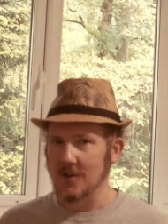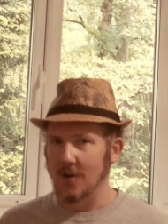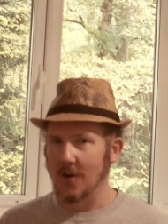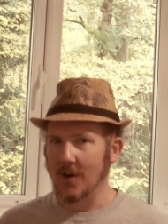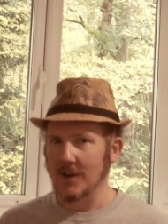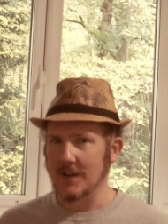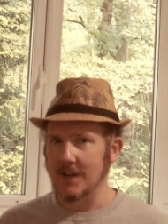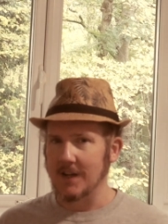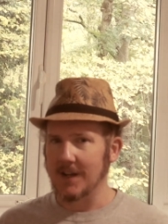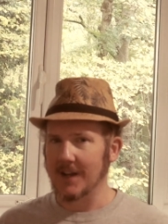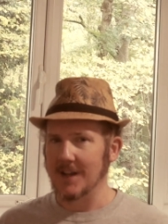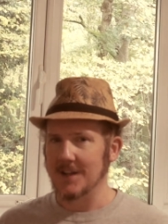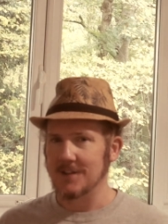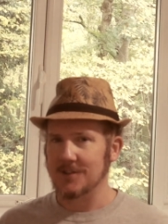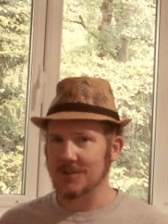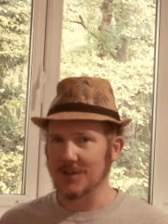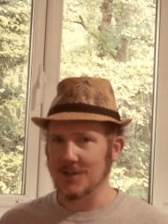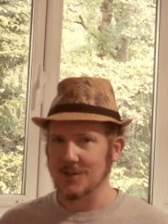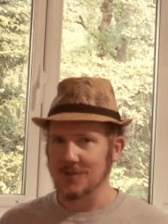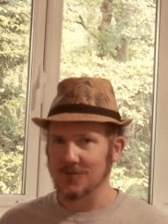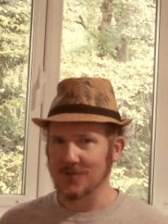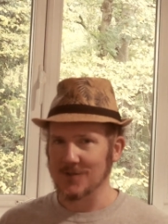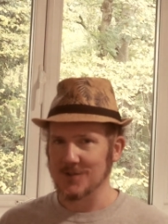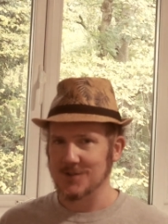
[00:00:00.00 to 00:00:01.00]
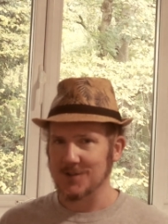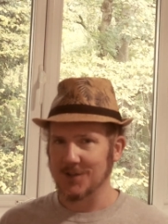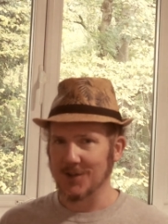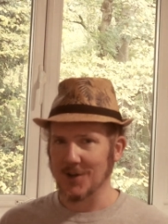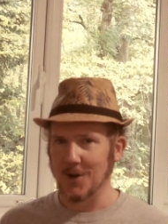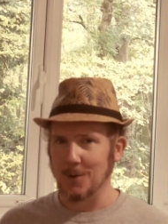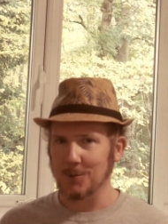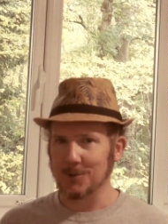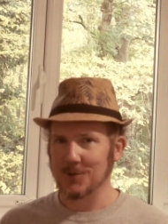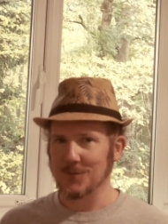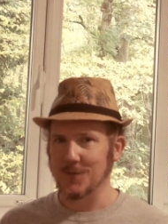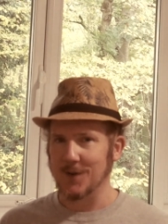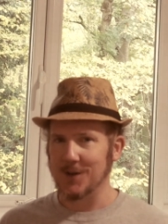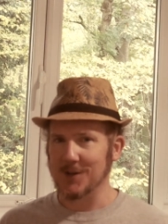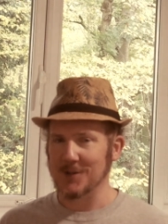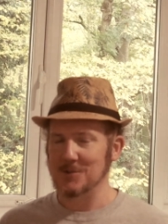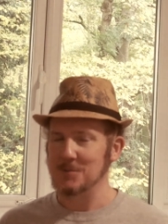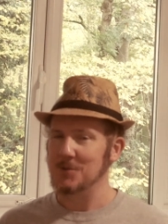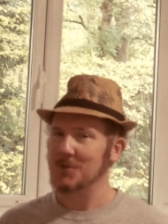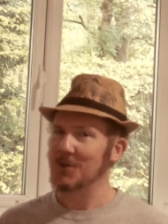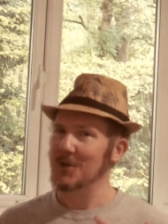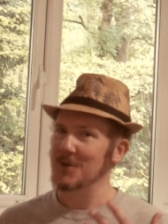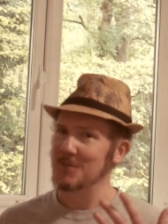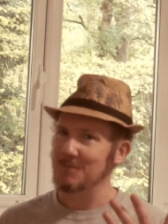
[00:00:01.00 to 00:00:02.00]
I didn't consider until I was faced
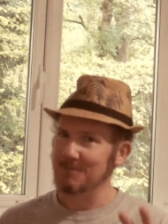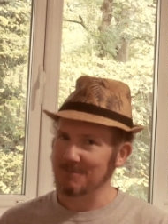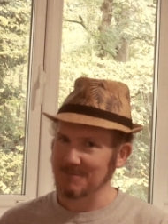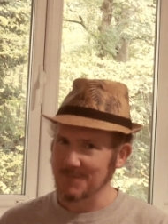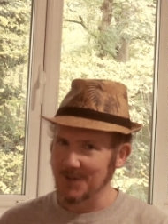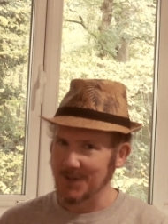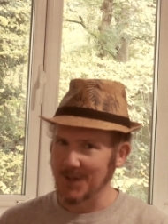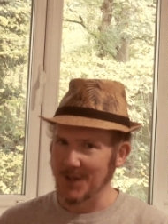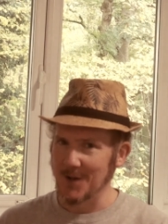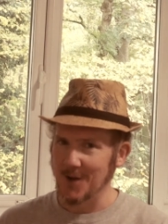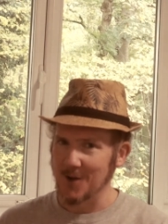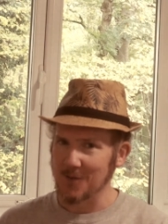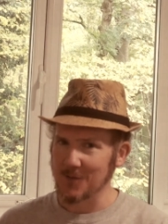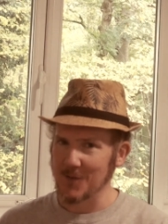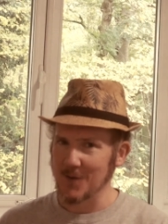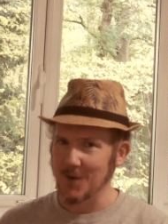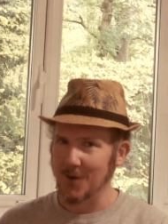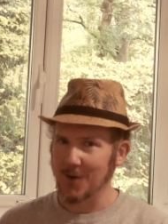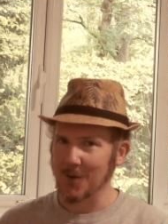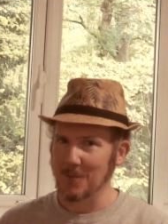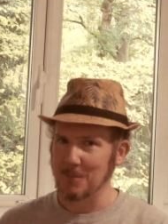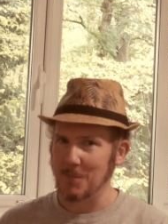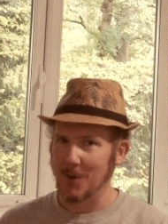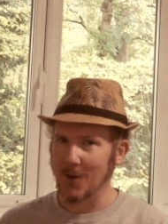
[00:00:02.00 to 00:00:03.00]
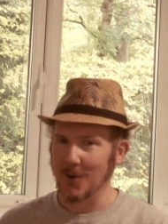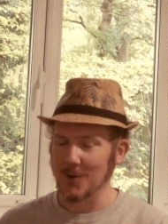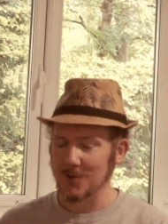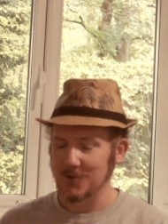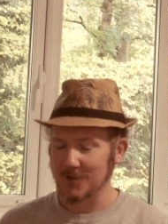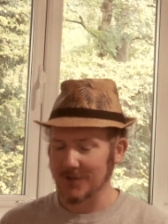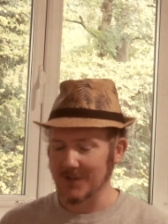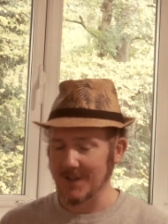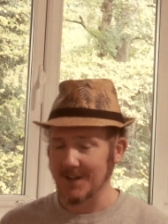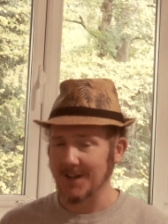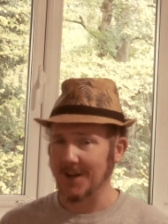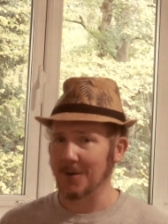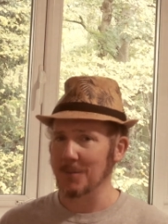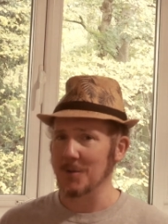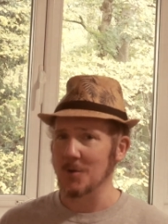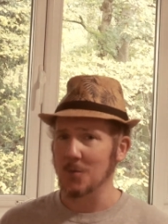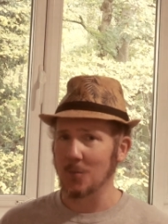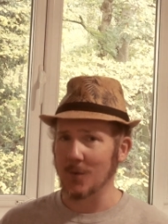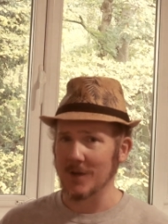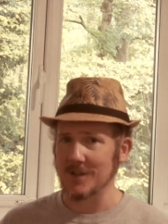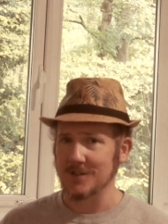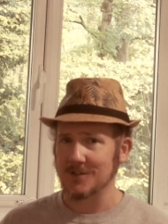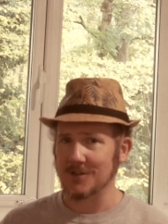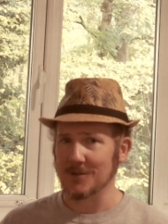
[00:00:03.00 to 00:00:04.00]
with them, and then hopefully I can pass on that little bit
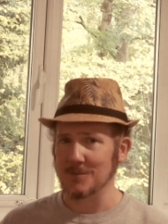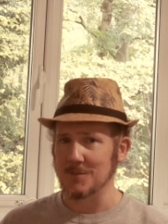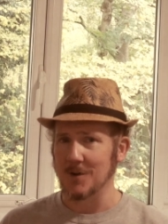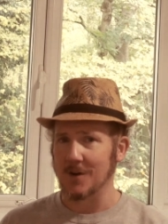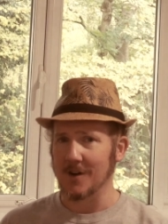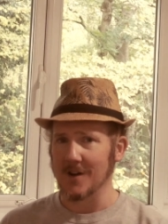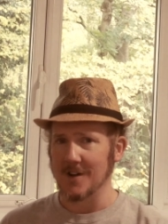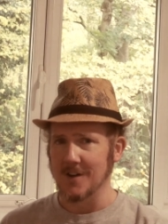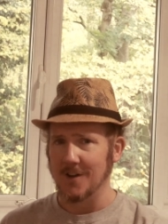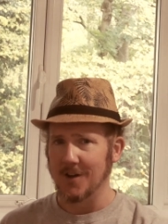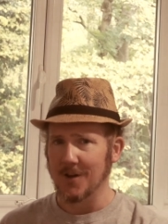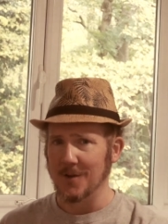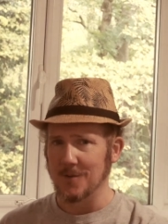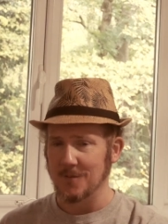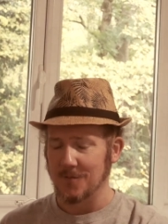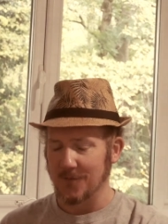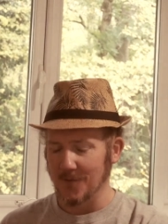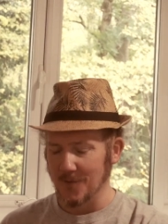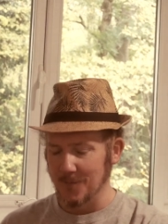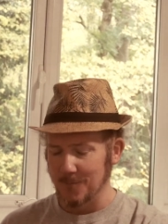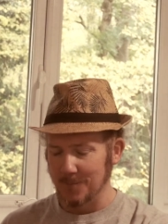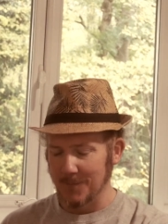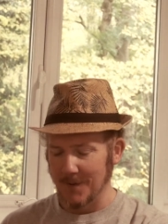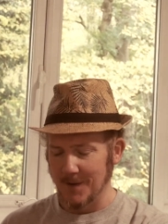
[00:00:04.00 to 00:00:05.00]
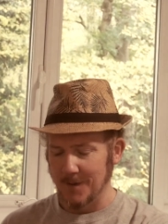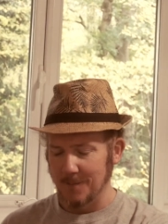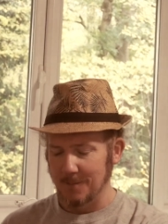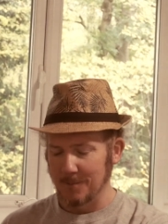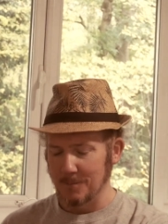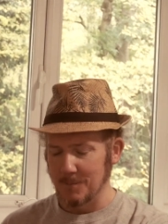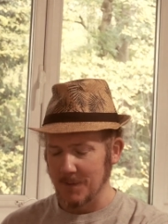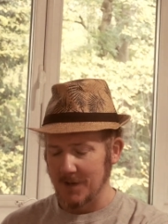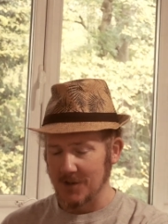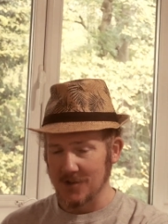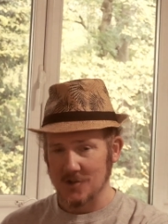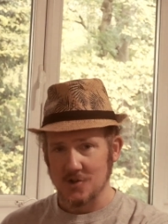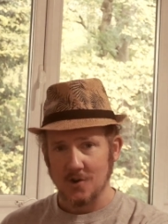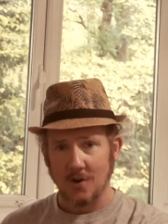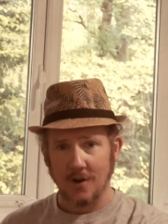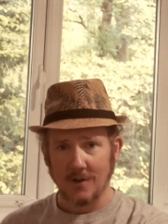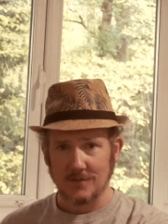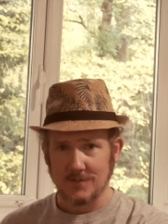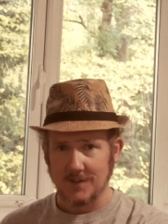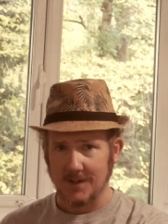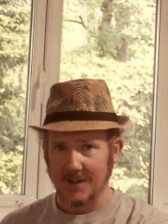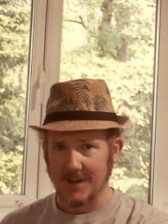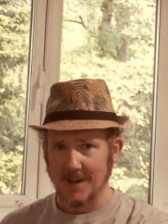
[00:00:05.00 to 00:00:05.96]
of wisdom that I learned from being shafted a